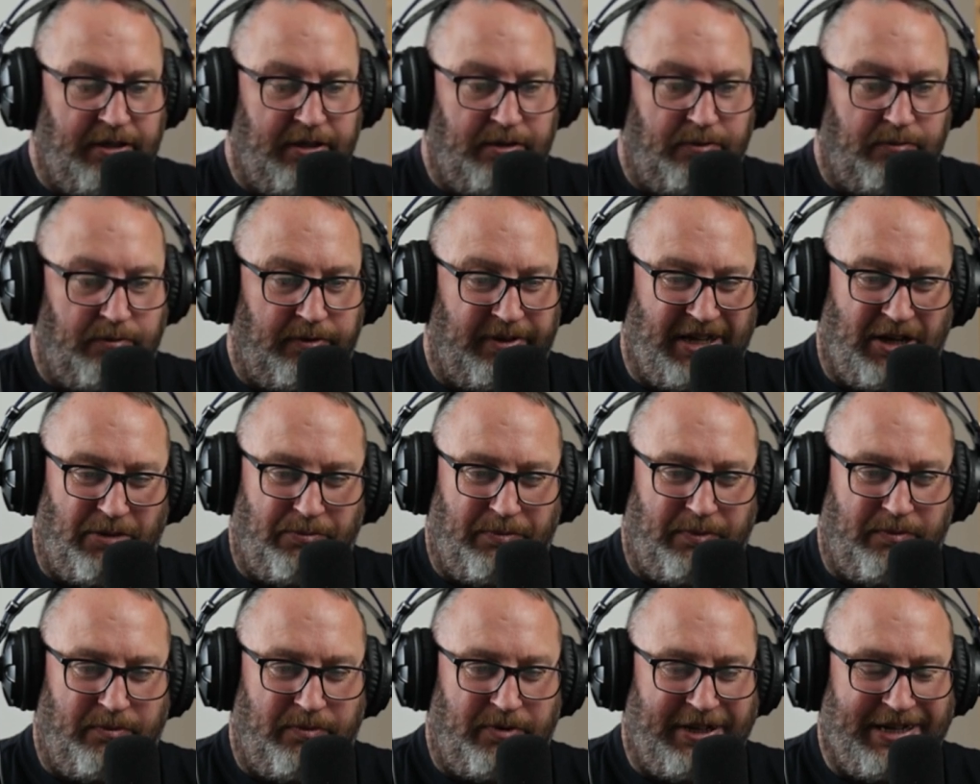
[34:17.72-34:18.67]
without
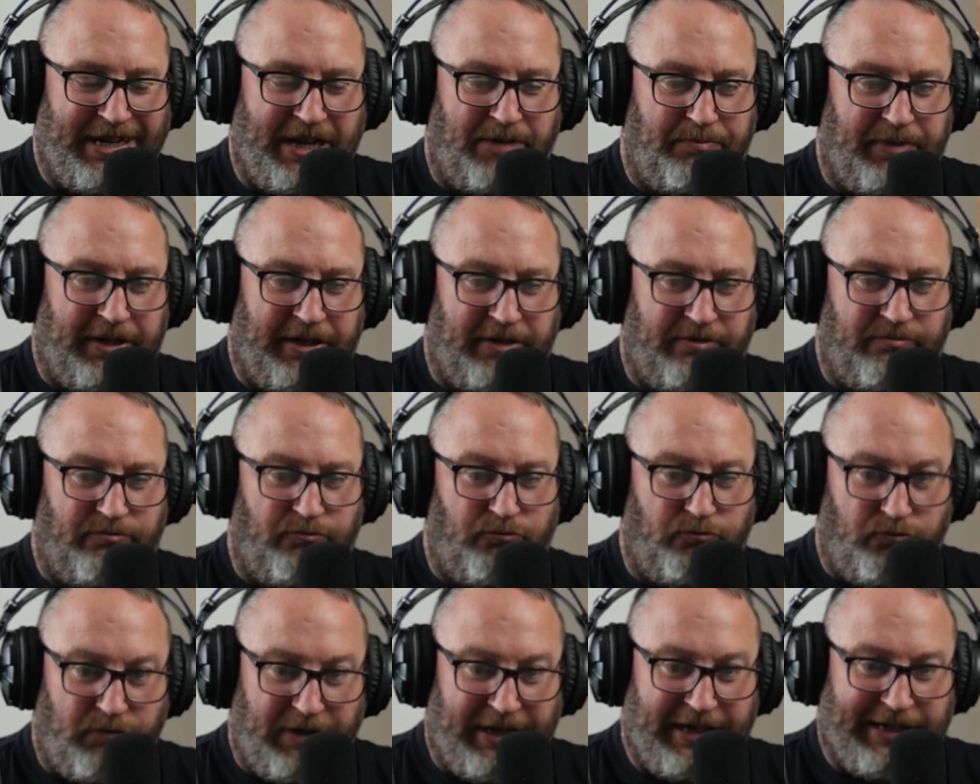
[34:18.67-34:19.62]
yet being
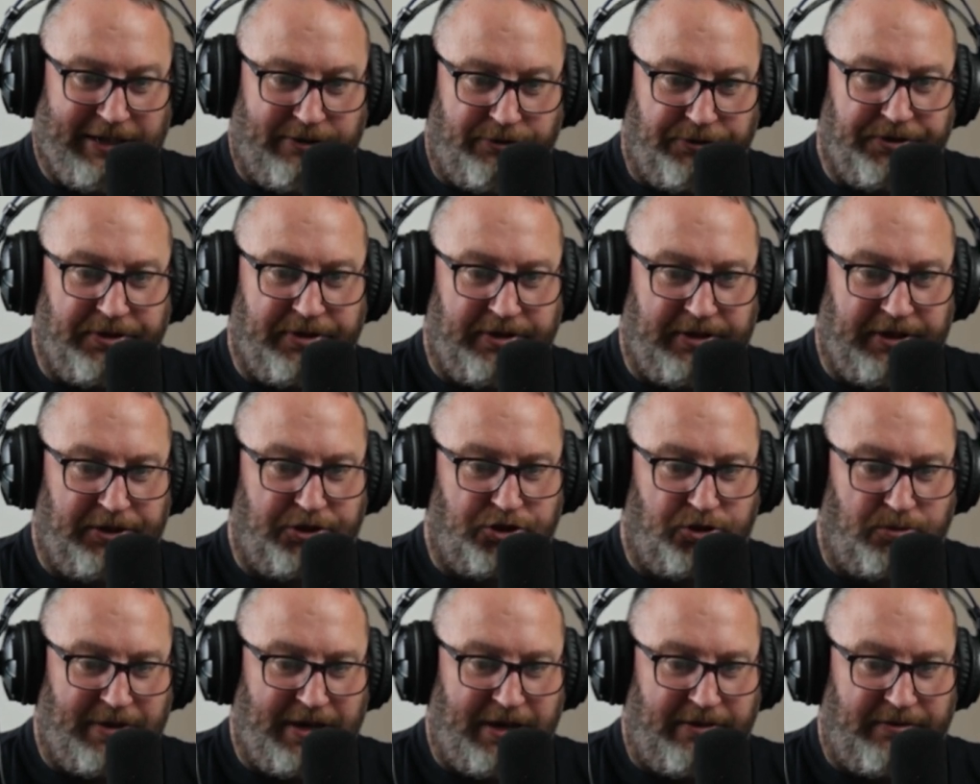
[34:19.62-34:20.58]
really good in some
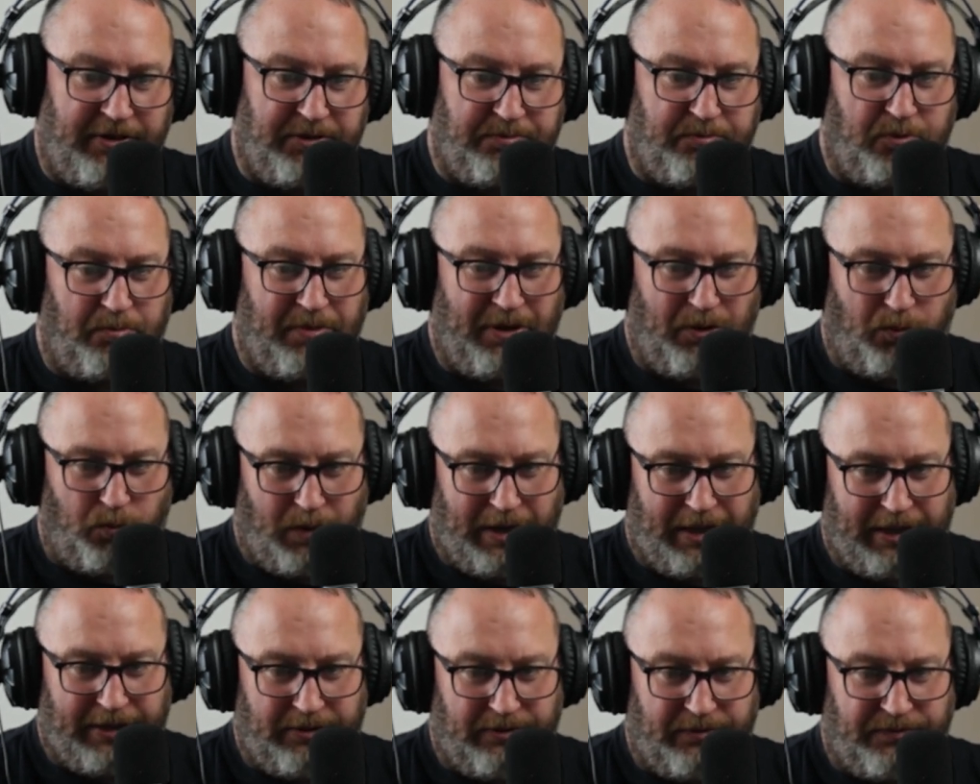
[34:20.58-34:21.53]
areas, but being well
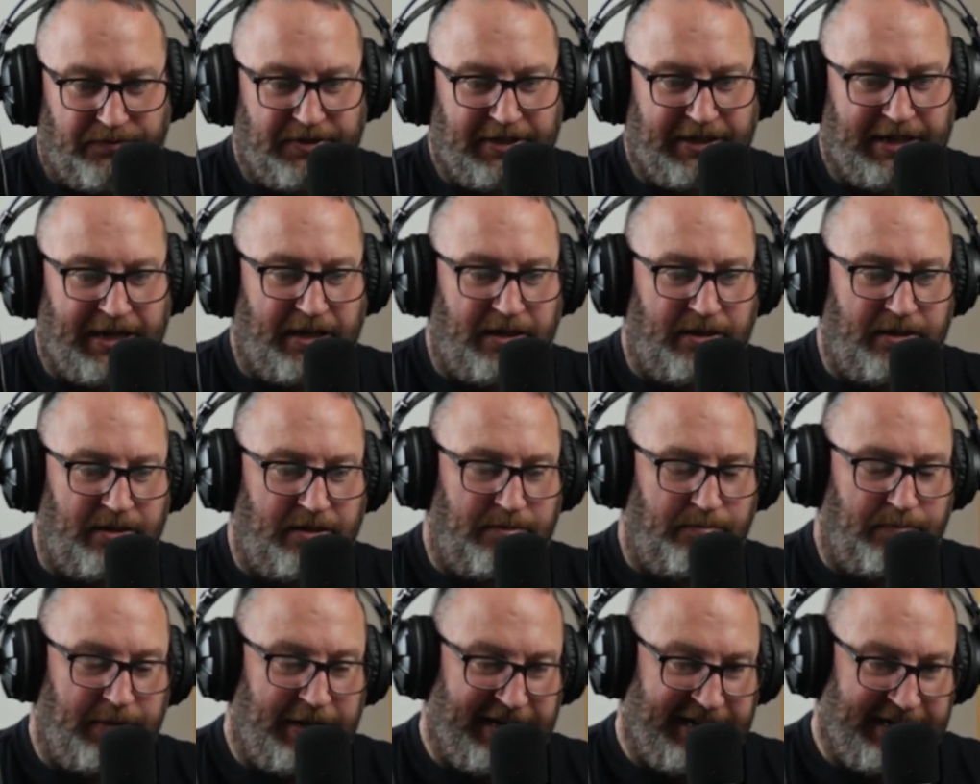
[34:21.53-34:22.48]
enough to get
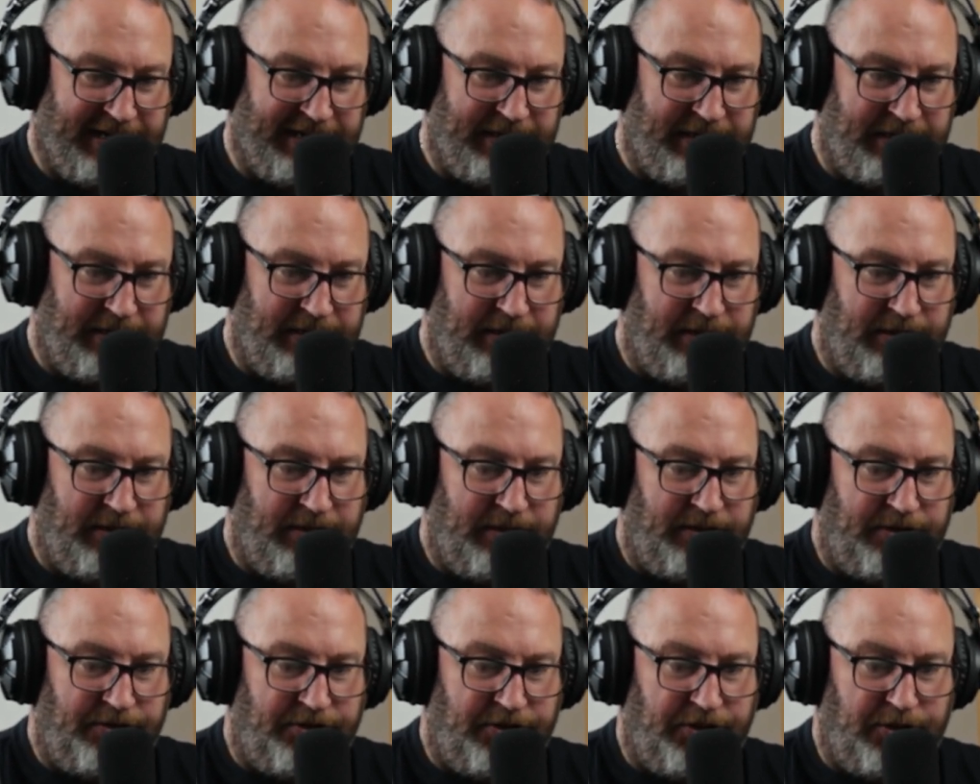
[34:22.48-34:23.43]
paid
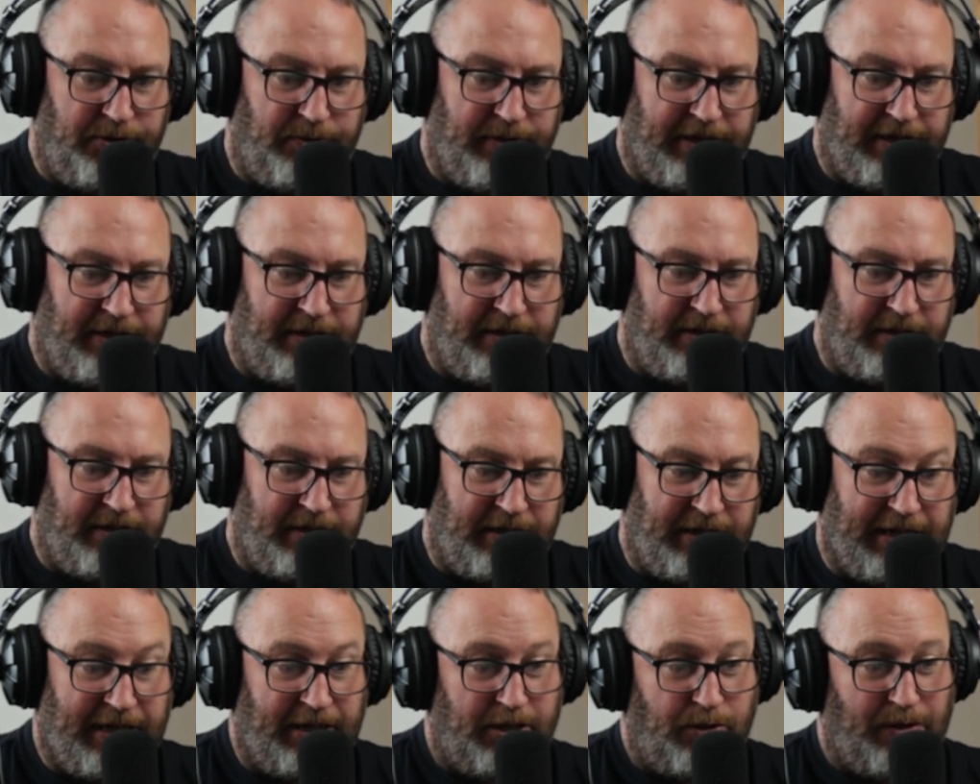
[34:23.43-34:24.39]
to do it and
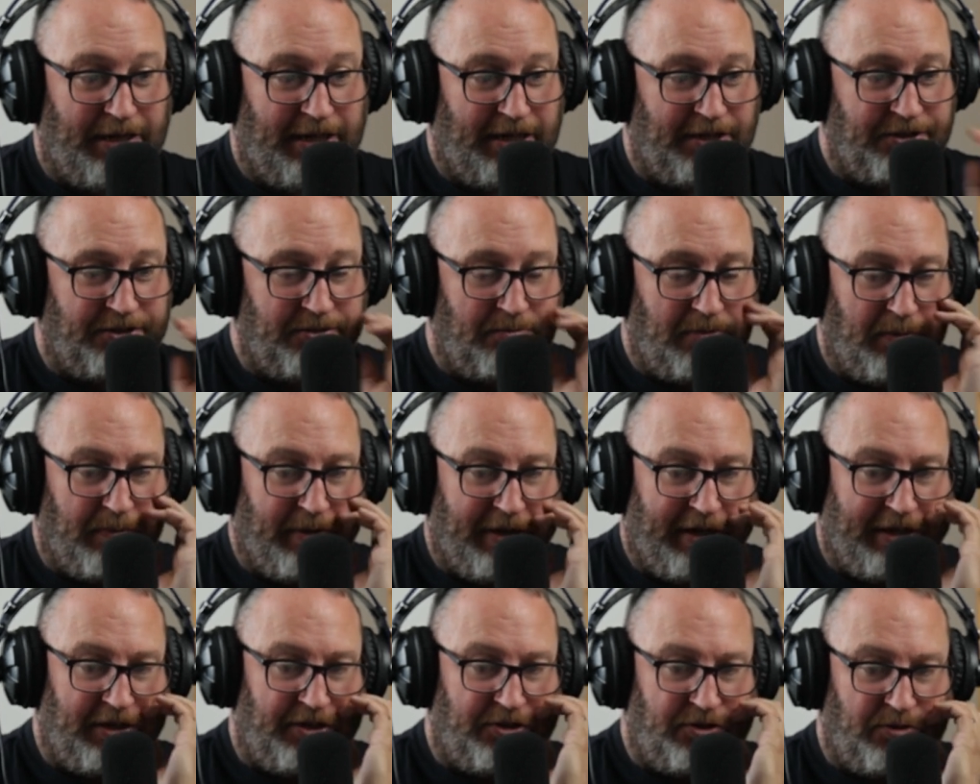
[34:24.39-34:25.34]
get quite handsomely paid
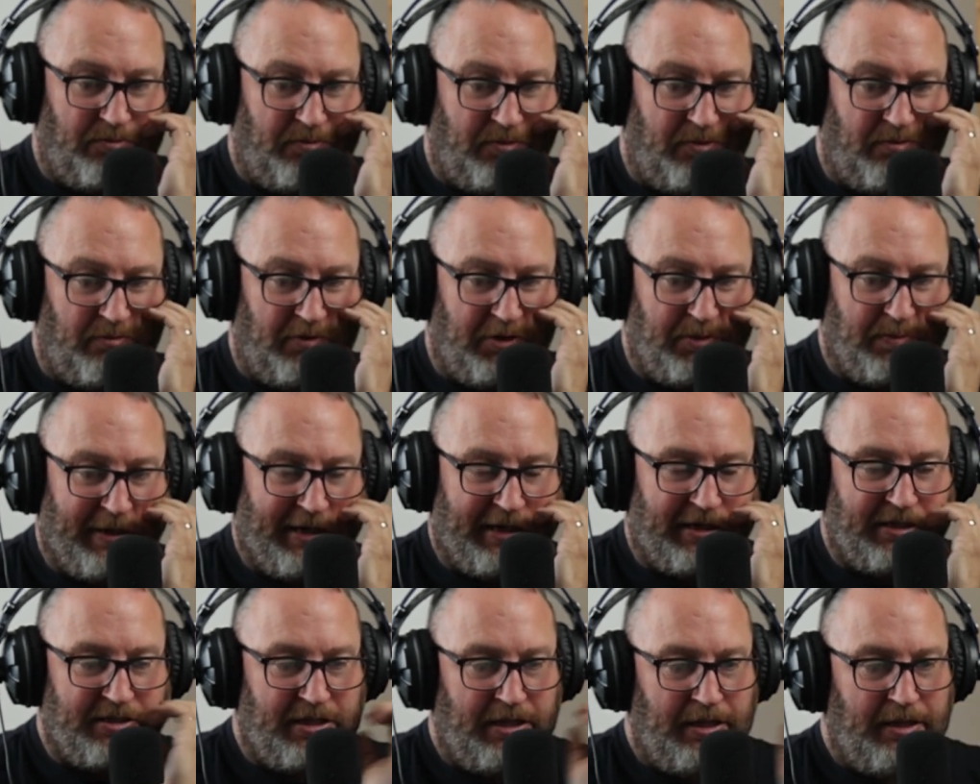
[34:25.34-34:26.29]
in some respects.